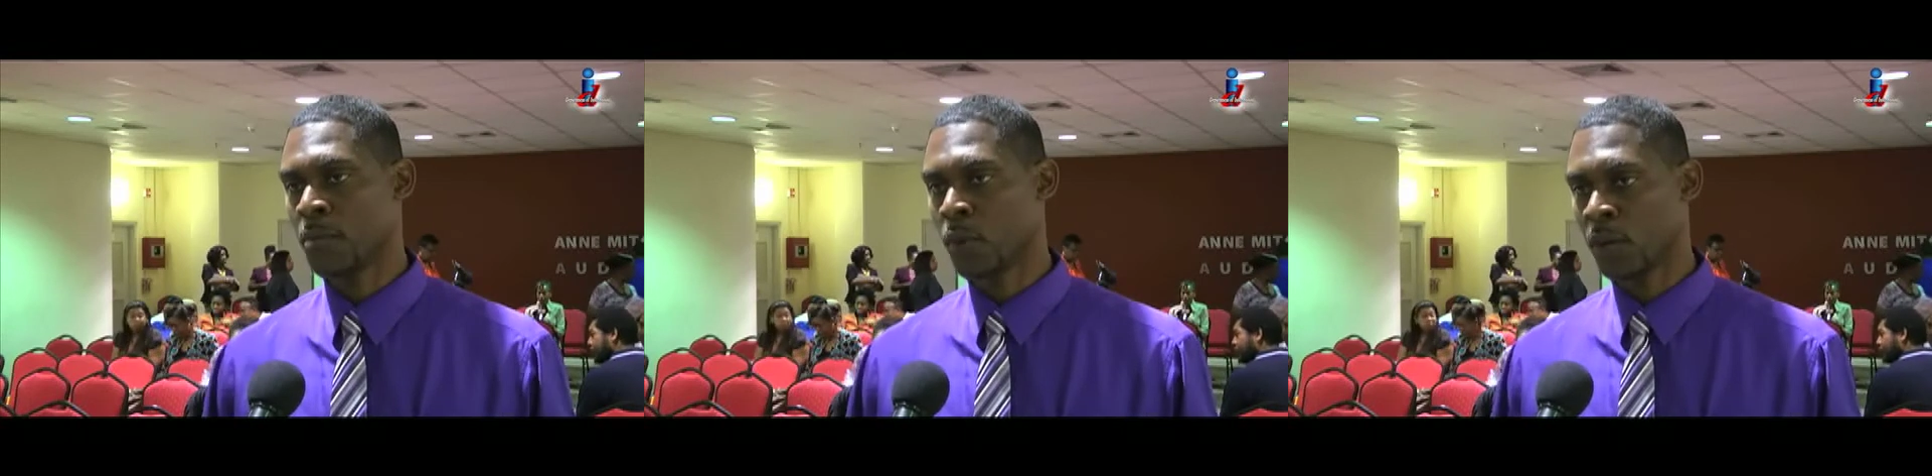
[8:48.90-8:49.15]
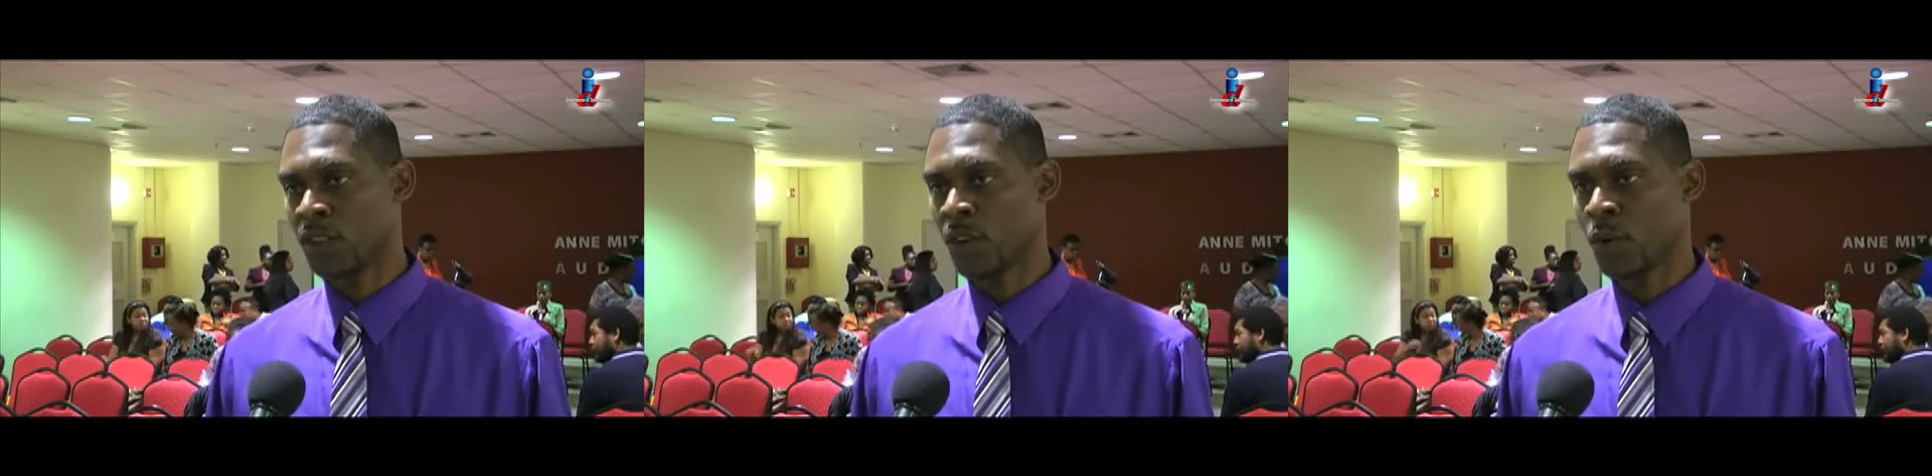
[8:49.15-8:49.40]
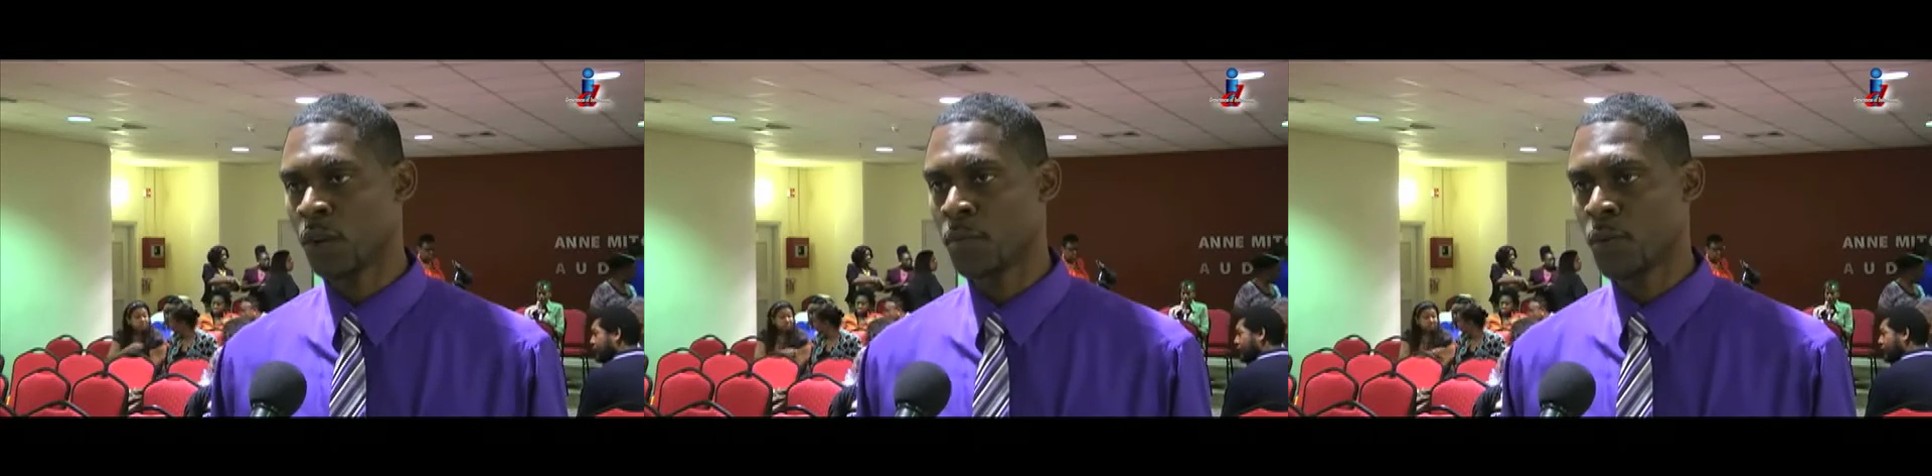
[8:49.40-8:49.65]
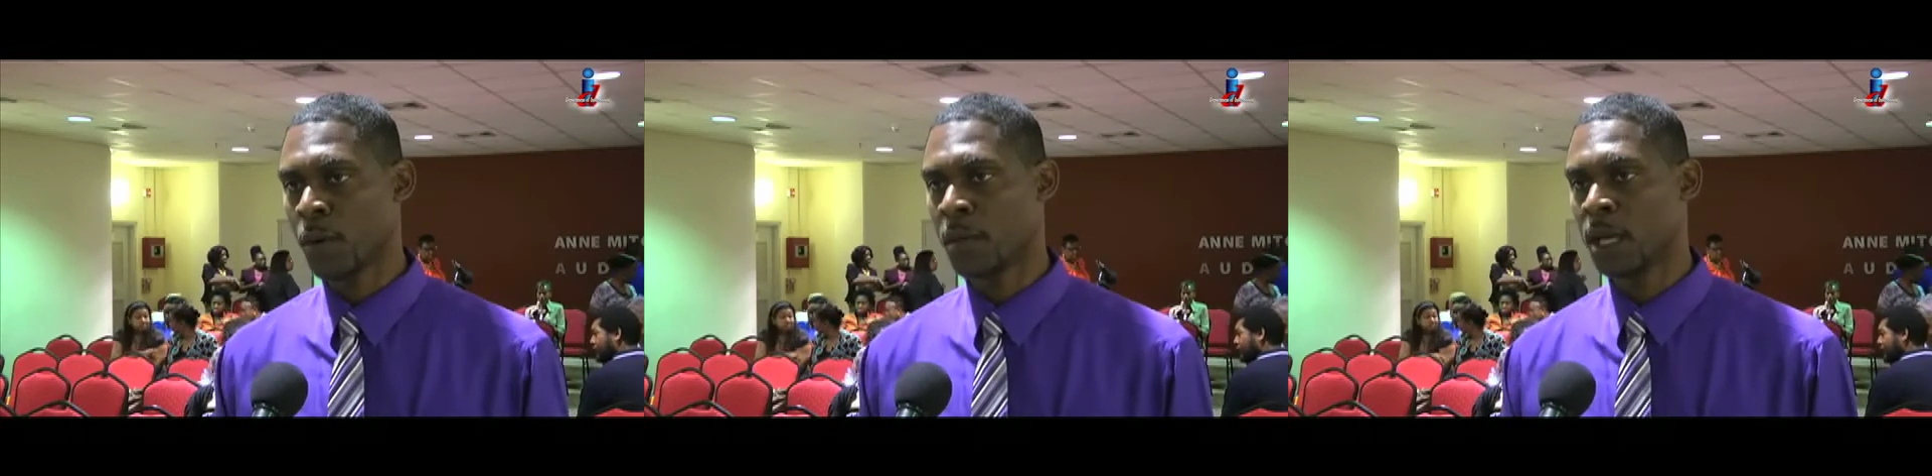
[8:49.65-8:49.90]
point out the
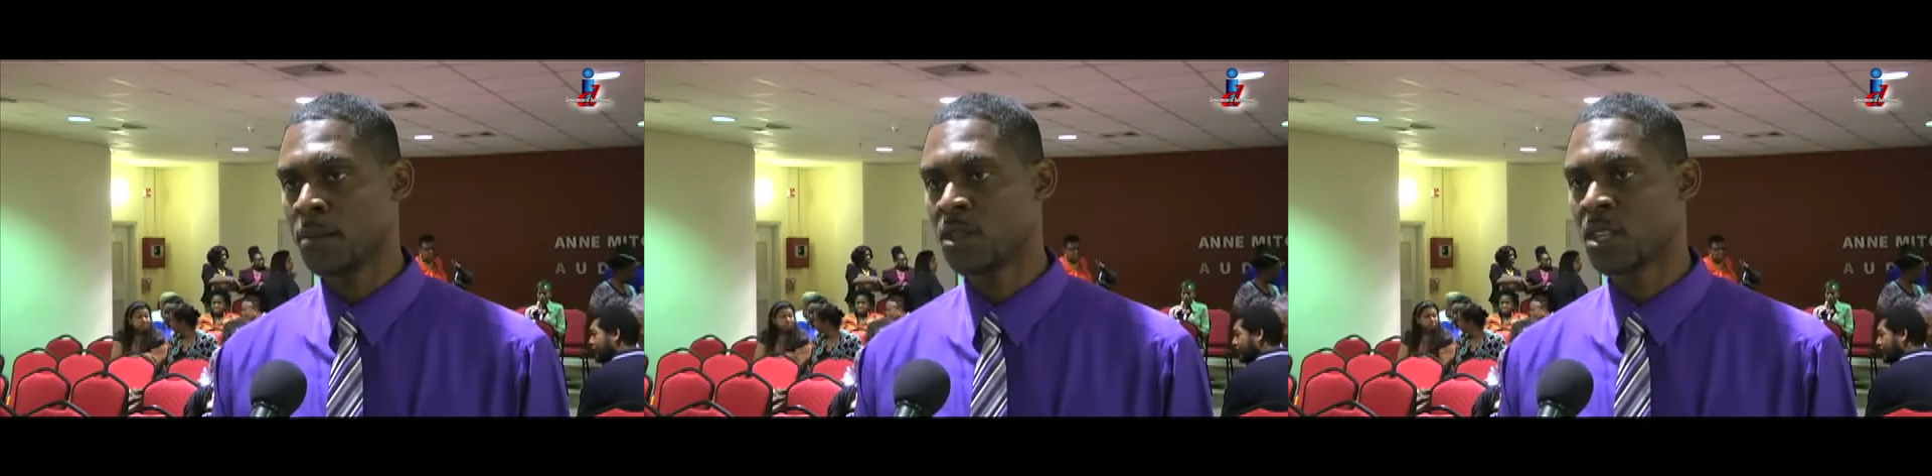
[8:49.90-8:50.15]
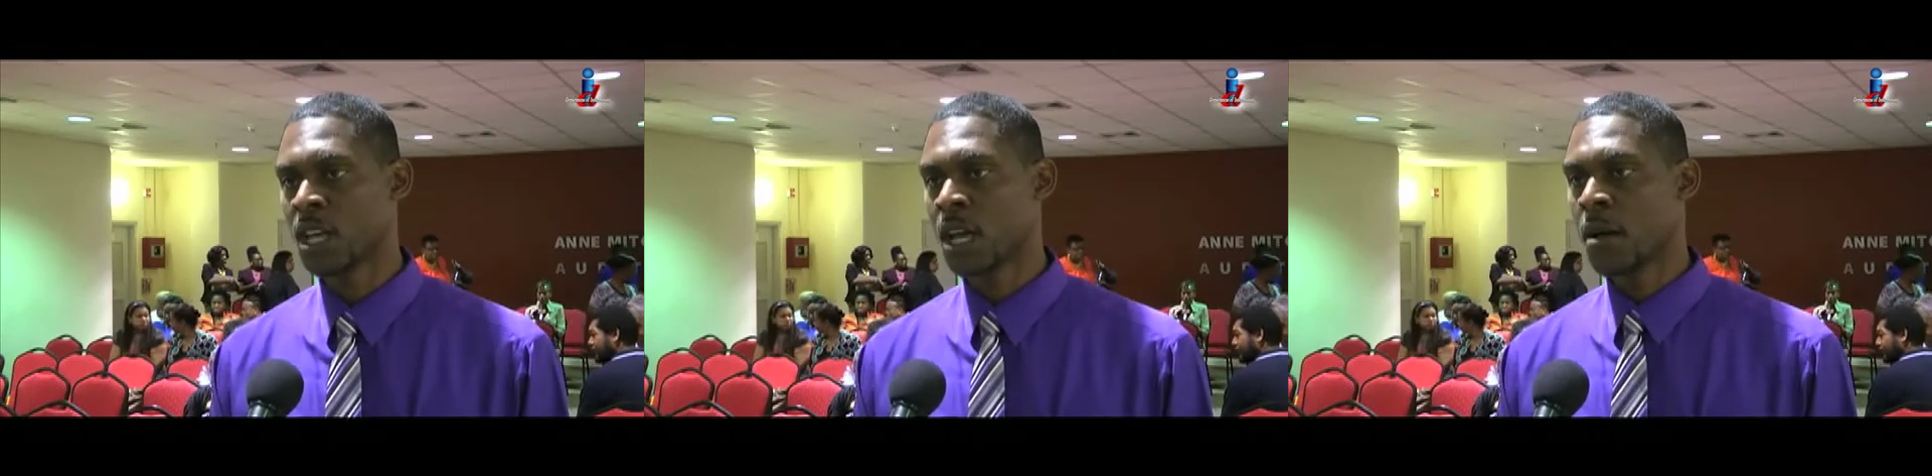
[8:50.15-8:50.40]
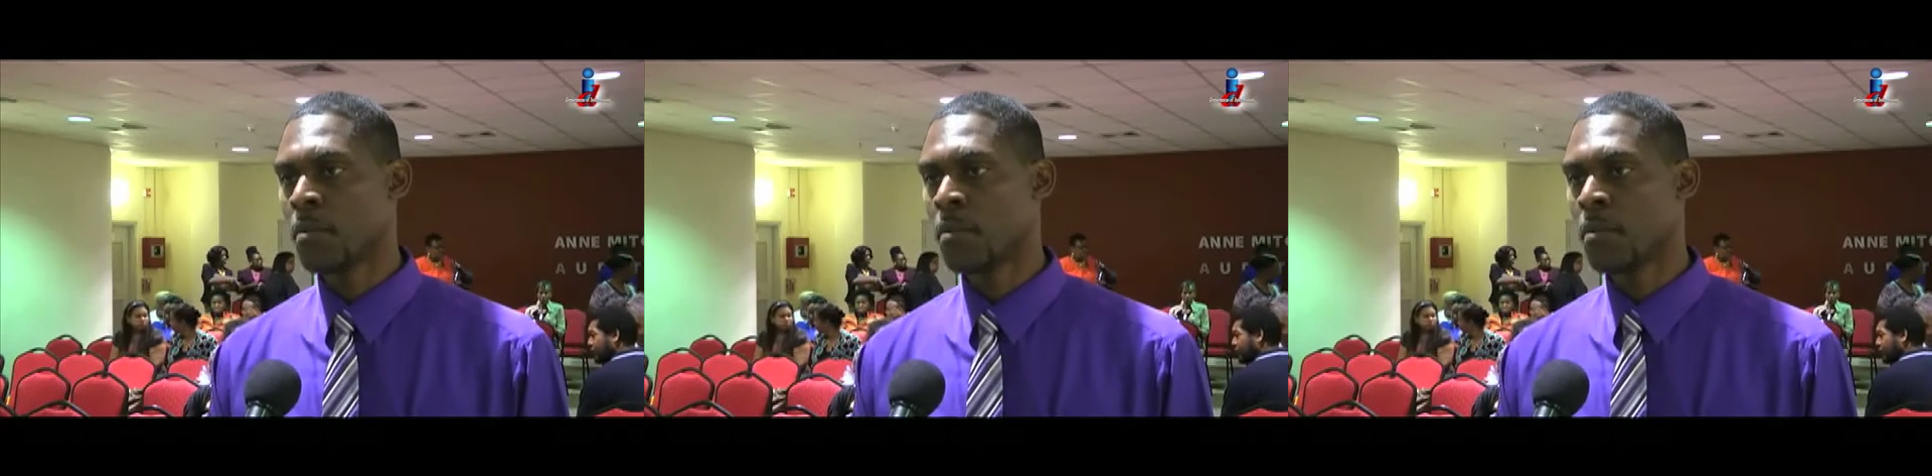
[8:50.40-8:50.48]
problems,